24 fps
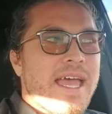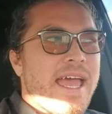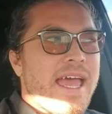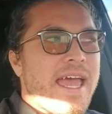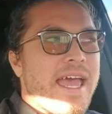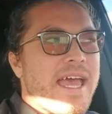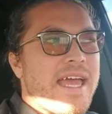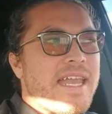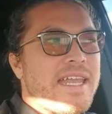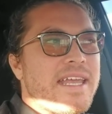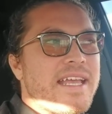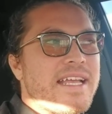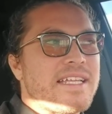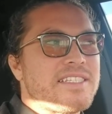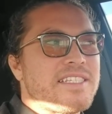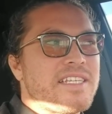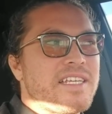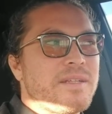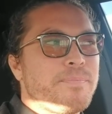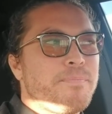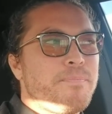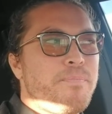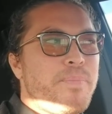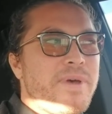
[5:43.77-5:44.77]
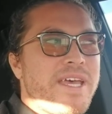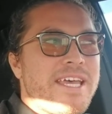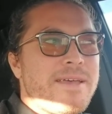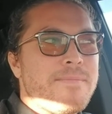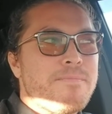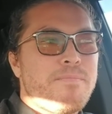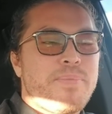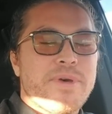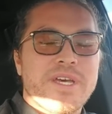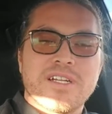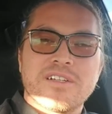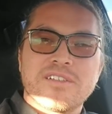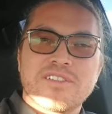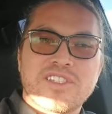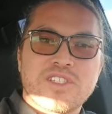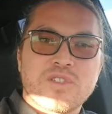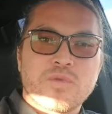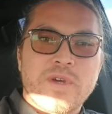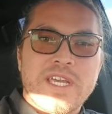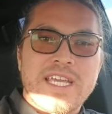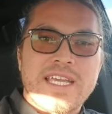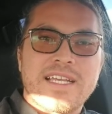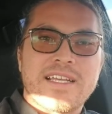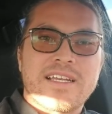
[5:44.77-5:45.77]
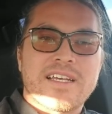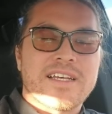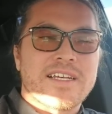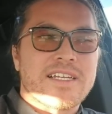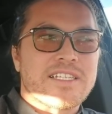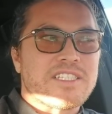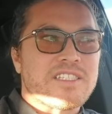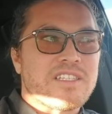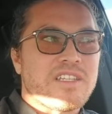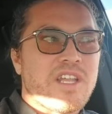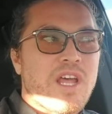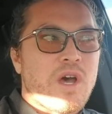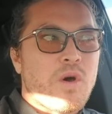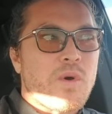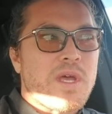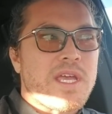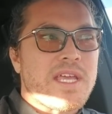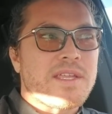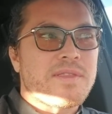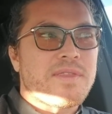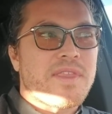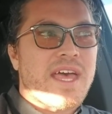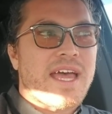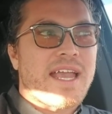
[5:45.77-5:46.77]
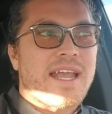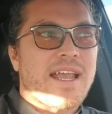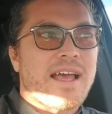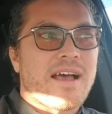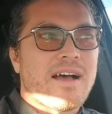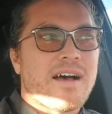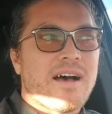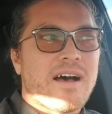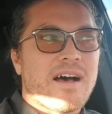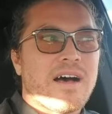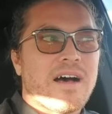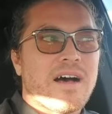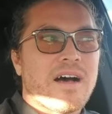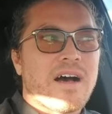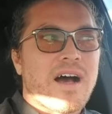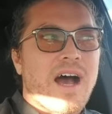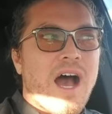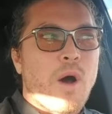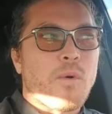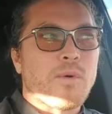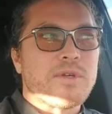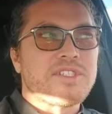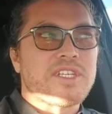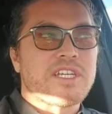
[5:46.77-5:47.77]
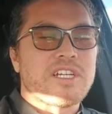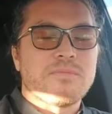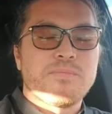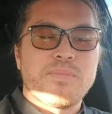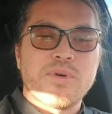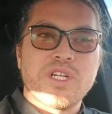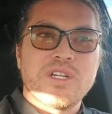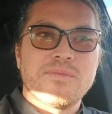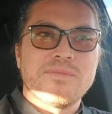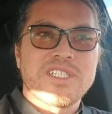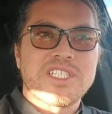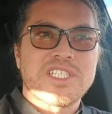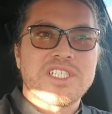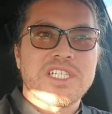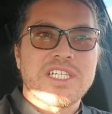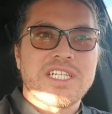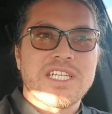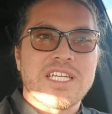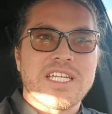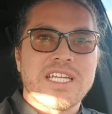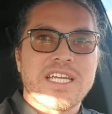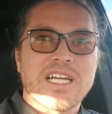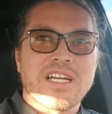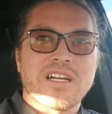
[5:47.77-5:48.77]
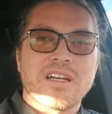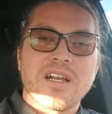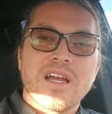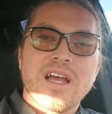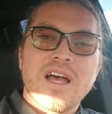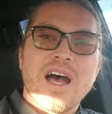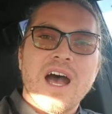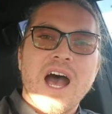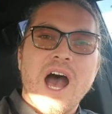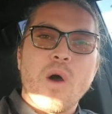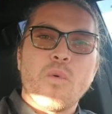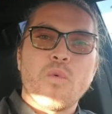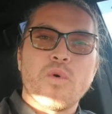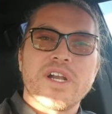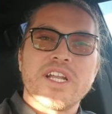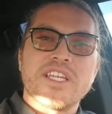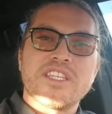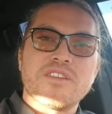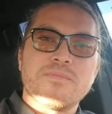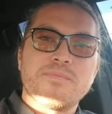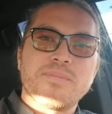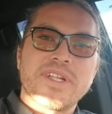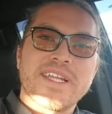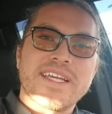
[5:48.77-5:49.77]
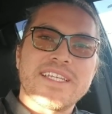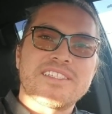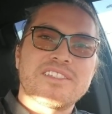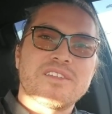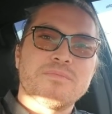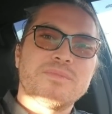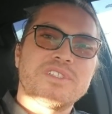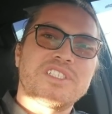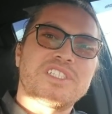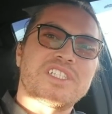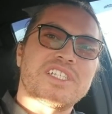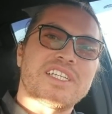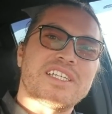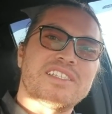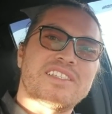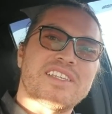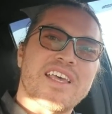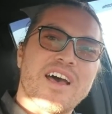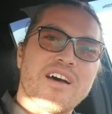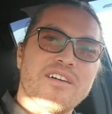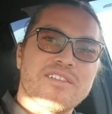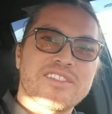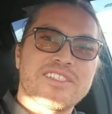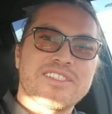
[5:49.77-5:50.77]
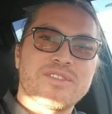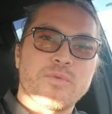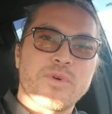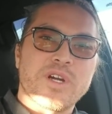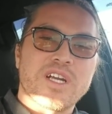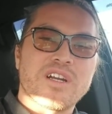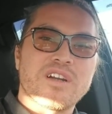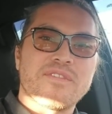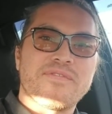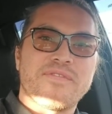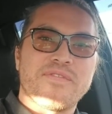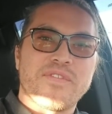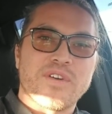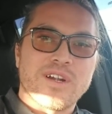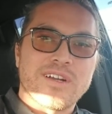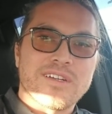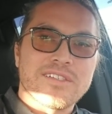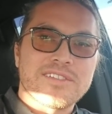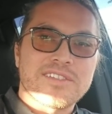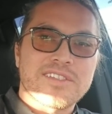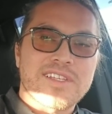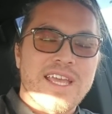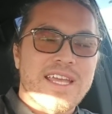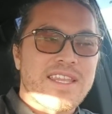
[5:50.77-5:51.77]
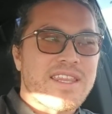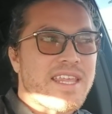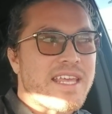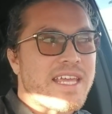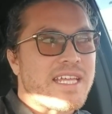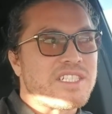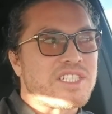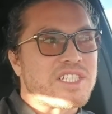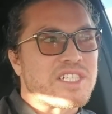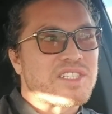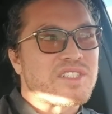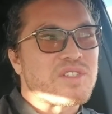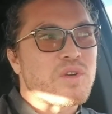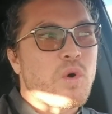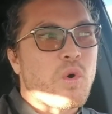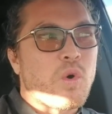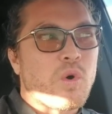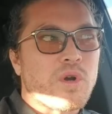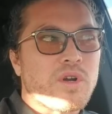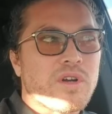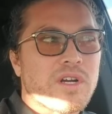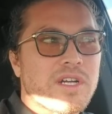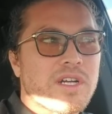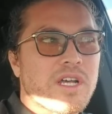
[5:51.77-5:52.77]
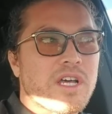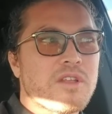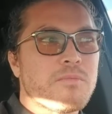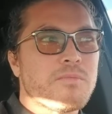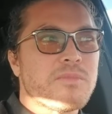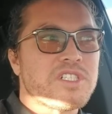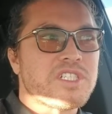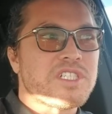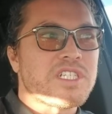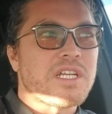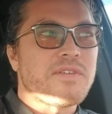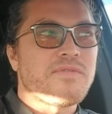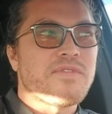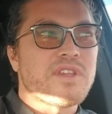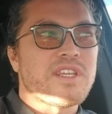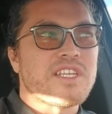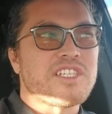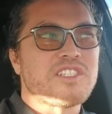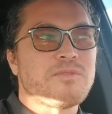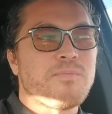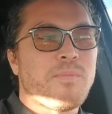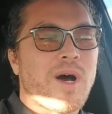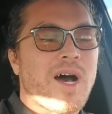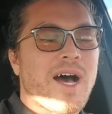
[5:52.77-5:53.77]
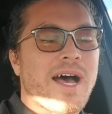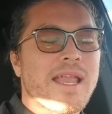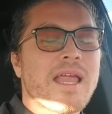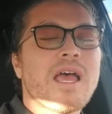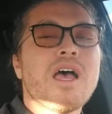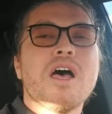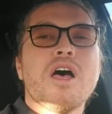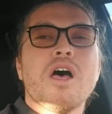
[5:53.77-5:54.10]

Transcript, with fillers: And it's a bit bittersweet because knowing that uh, I was going to put a machine in here, I wanted to place some machines elsewhere first and then just order another machine for this spot.